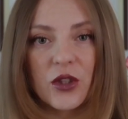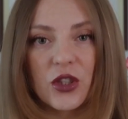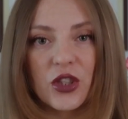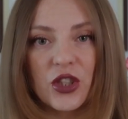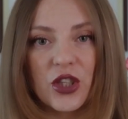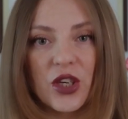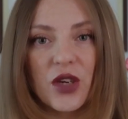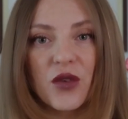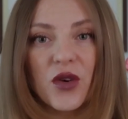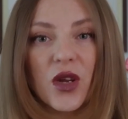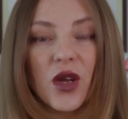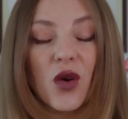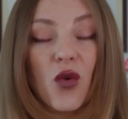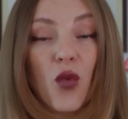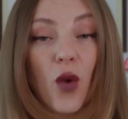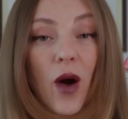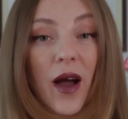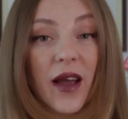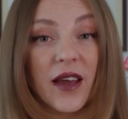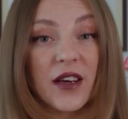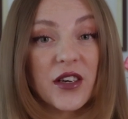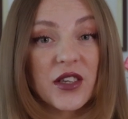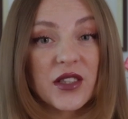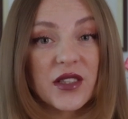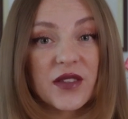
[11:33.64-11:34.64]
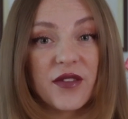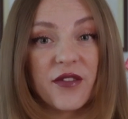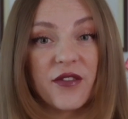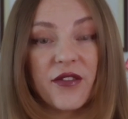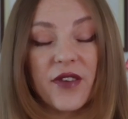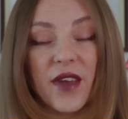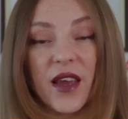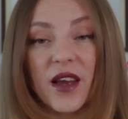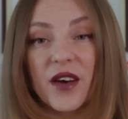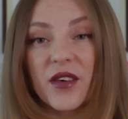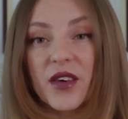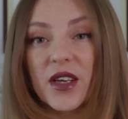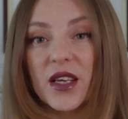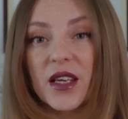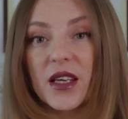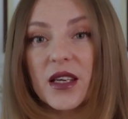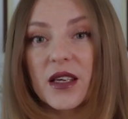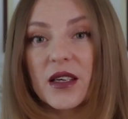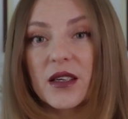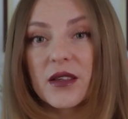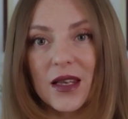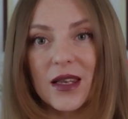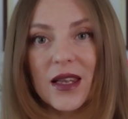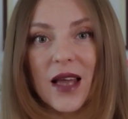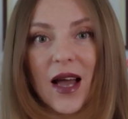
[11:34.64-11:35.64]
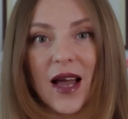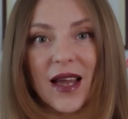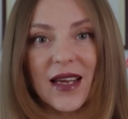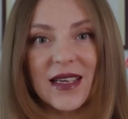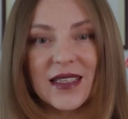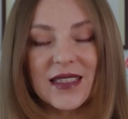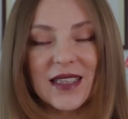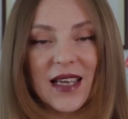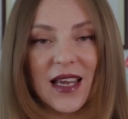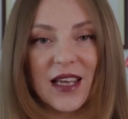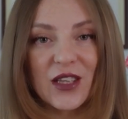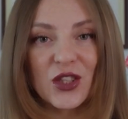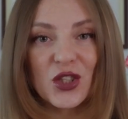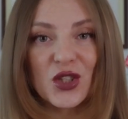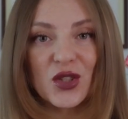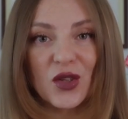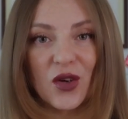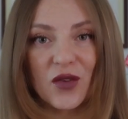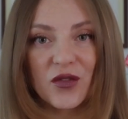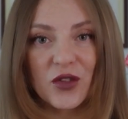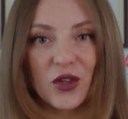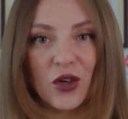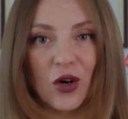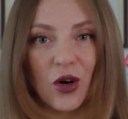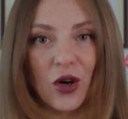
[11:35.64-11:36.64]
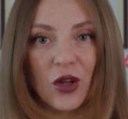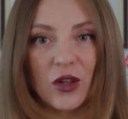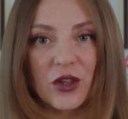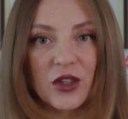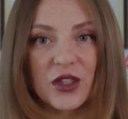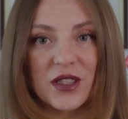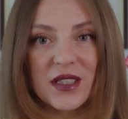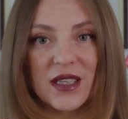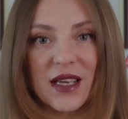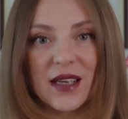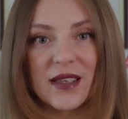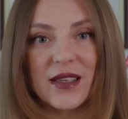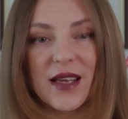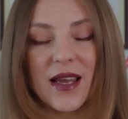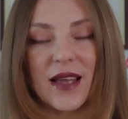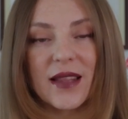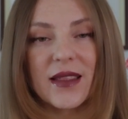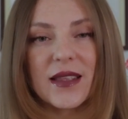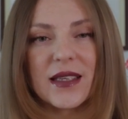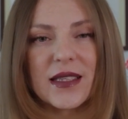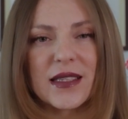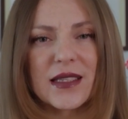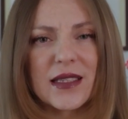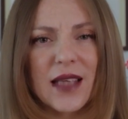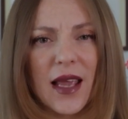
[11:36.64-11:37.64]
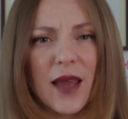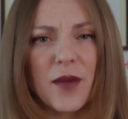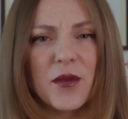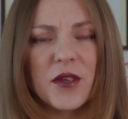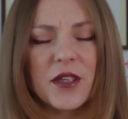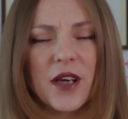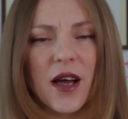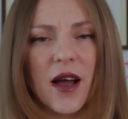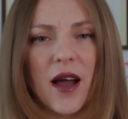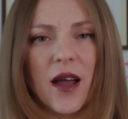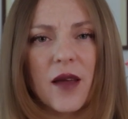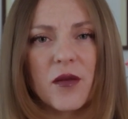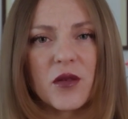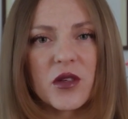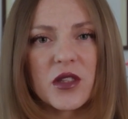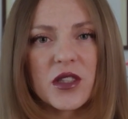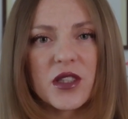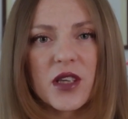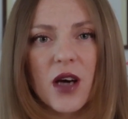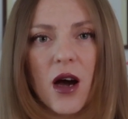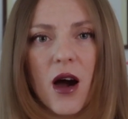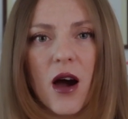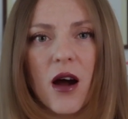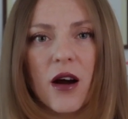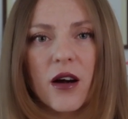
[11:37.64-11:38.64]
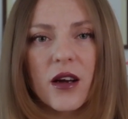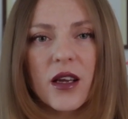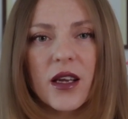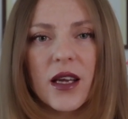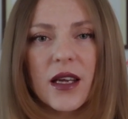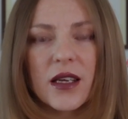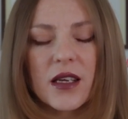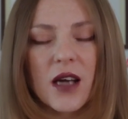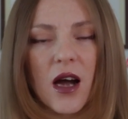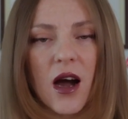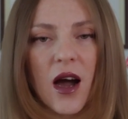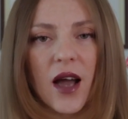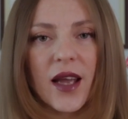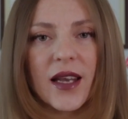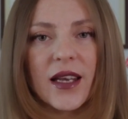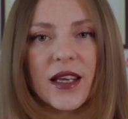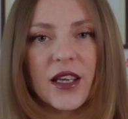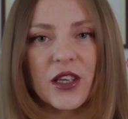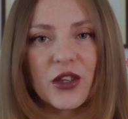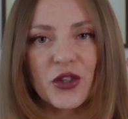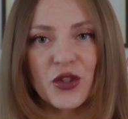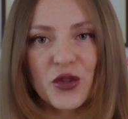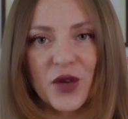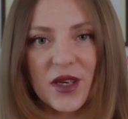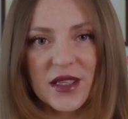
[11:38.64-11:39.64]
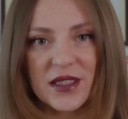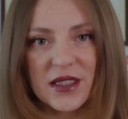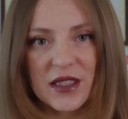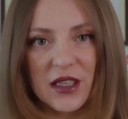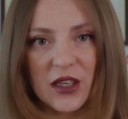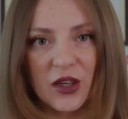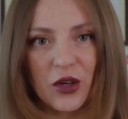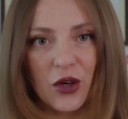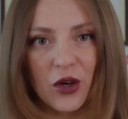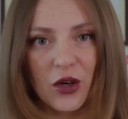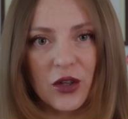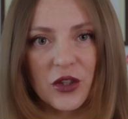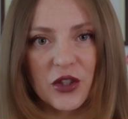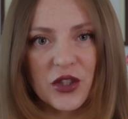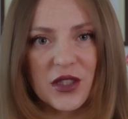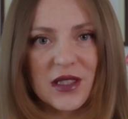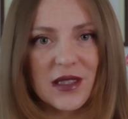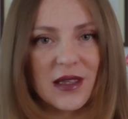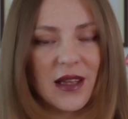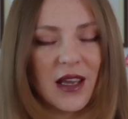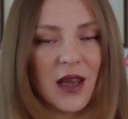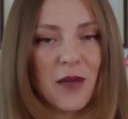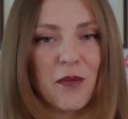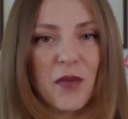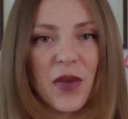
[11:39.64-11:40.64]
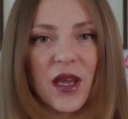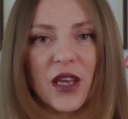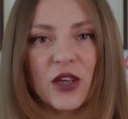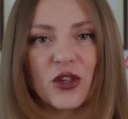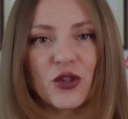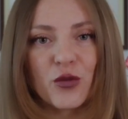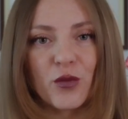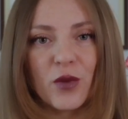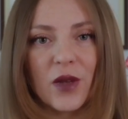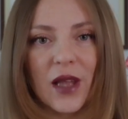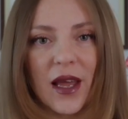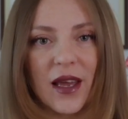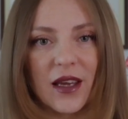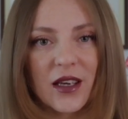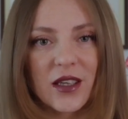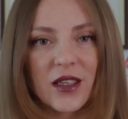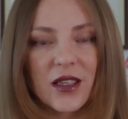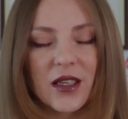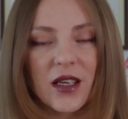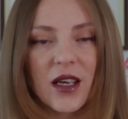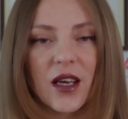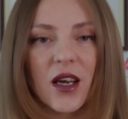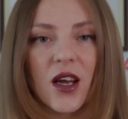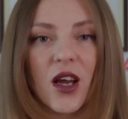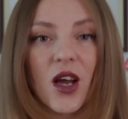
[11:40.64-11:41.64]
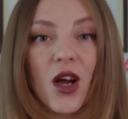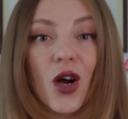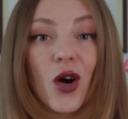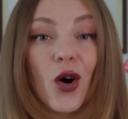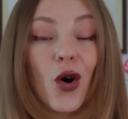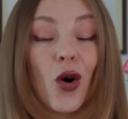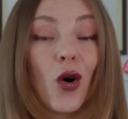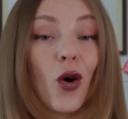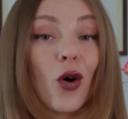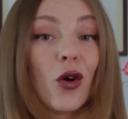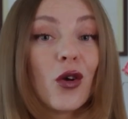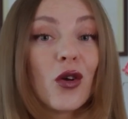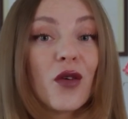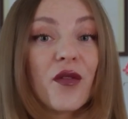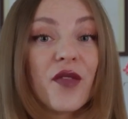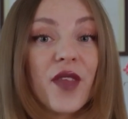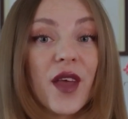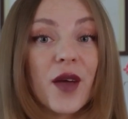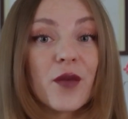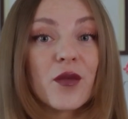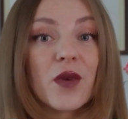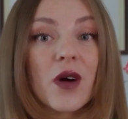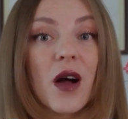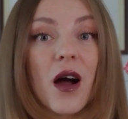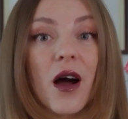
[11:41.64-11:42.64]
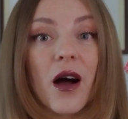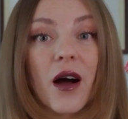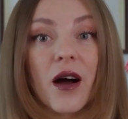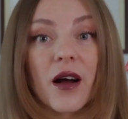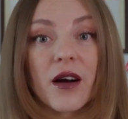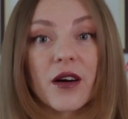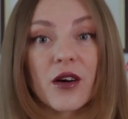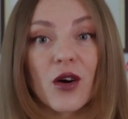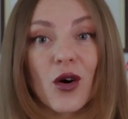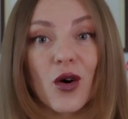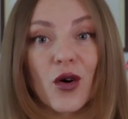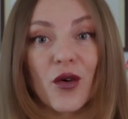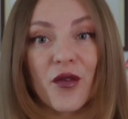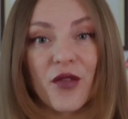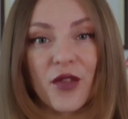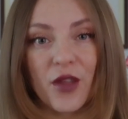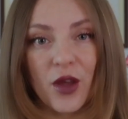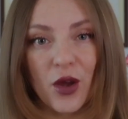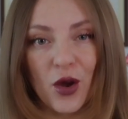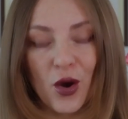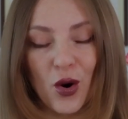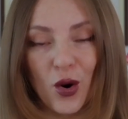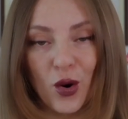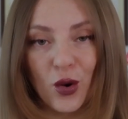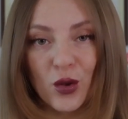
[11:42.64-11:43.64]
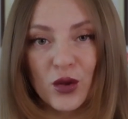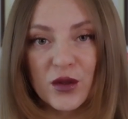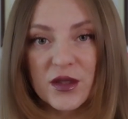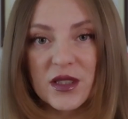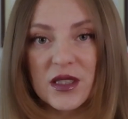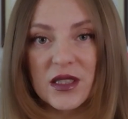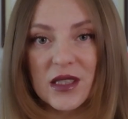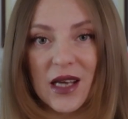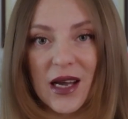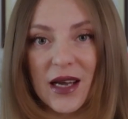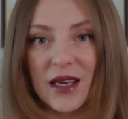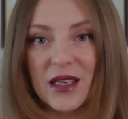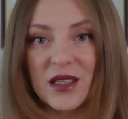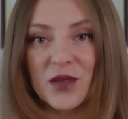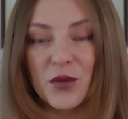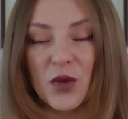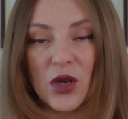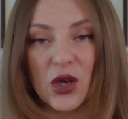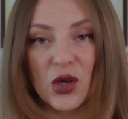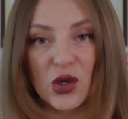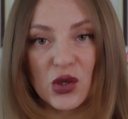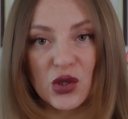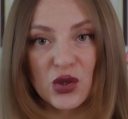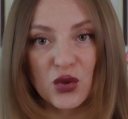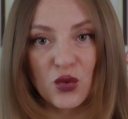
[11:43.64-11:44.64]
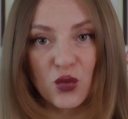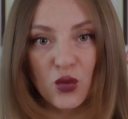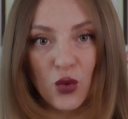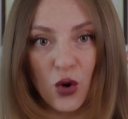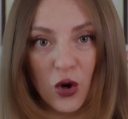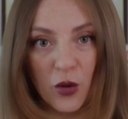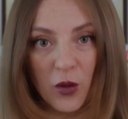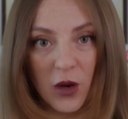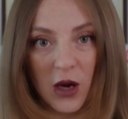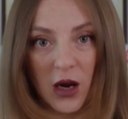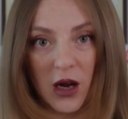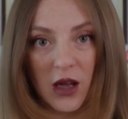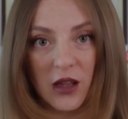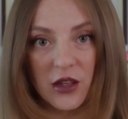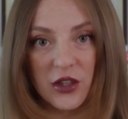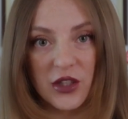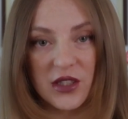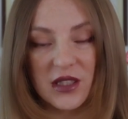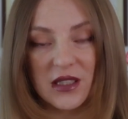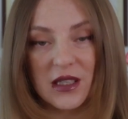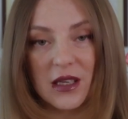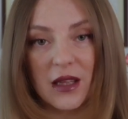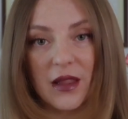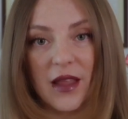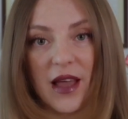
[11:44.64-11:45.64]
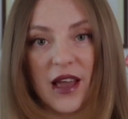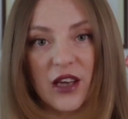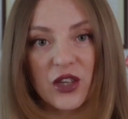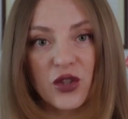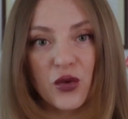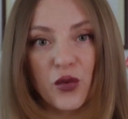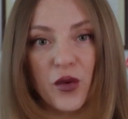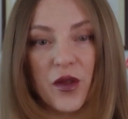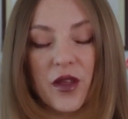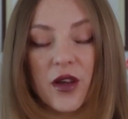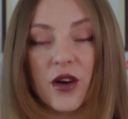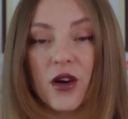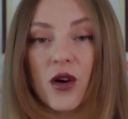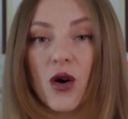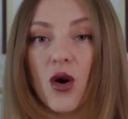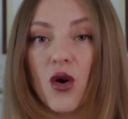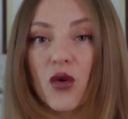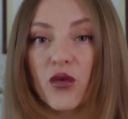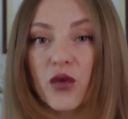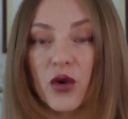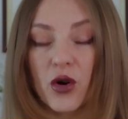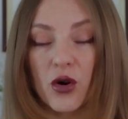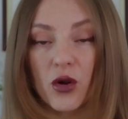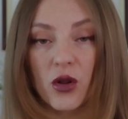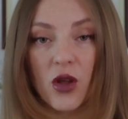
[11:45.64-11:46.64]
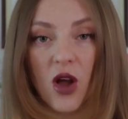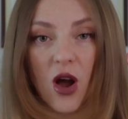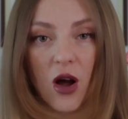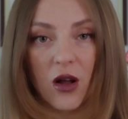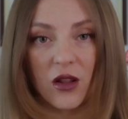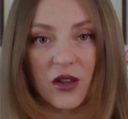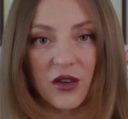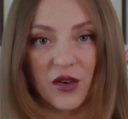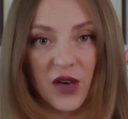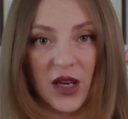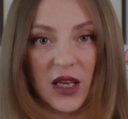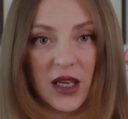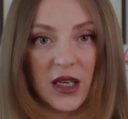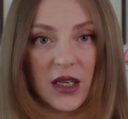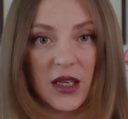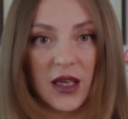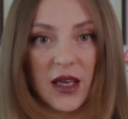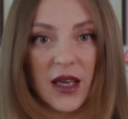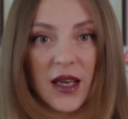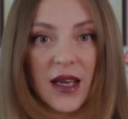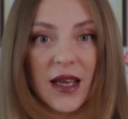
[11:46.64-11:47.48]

She requires very light and soft colors and at the same time dark and highly contrasting colors like pitch black. All of them are on the cold side because warm colors clash with her overall coloring.